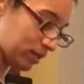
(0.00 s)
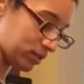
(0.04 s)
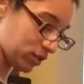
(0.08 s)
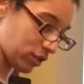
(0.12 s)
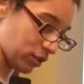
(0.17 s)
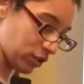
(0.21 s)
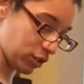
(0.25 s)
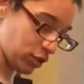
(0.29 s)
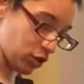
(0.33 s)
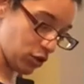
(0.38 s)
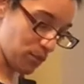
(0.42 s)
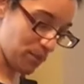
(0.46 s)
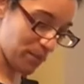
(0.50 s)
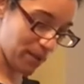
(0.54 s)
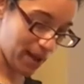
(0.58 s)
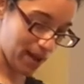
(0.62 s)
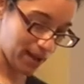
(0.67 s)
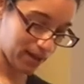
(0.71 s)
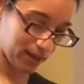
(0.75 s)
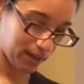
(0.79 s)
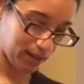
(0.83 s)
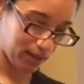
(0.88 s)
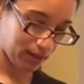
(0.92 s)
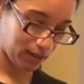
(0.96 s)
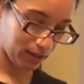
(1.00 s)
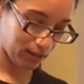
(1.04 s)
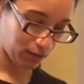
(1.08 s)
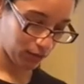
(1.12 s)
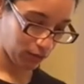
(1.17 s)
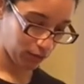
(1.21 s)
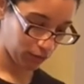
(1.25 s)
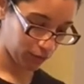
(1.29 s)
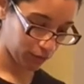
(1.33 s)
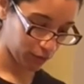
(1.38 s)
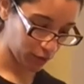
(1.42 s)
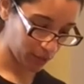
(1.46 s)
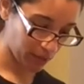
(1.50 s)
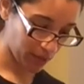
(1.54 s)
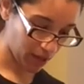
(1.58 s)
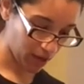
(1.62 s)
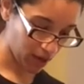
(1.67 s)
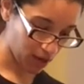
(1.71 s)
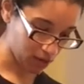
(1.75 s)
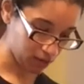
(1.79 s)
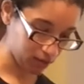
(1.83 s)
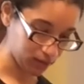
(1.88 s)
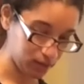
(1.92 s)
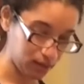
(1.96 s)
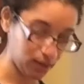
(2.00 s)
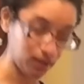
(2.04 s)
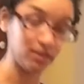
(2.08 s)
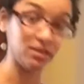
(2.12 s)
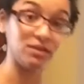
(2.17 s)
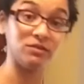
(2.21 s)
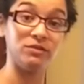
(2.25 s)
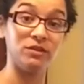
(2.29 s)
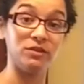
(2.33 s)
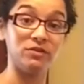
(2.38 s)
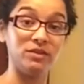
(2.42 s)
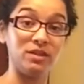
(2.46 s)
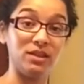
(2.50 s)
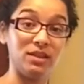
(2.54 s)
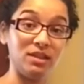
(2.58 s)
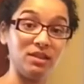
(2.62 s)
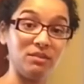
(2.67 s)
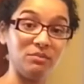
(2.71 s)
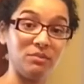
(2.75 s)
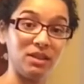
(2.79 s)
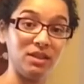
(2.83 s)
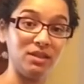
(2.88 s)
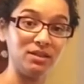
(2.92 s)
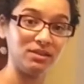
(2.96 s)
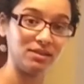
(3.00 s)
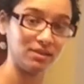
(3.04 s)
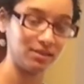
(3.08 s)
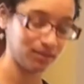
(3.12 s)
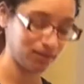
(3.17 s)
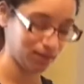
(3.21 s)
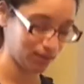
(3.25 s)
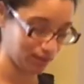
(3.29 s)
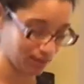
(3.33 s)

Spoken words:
is going to go back in for about 10 to 15 minutes.